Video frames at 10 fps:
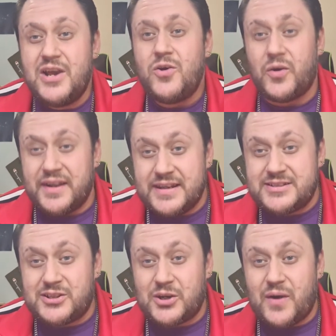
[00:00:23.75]
on
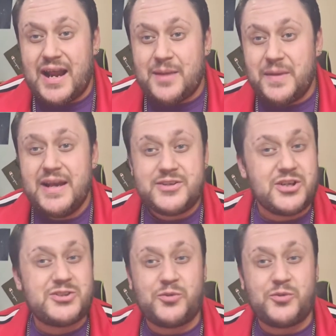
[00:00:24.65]
Instagram just to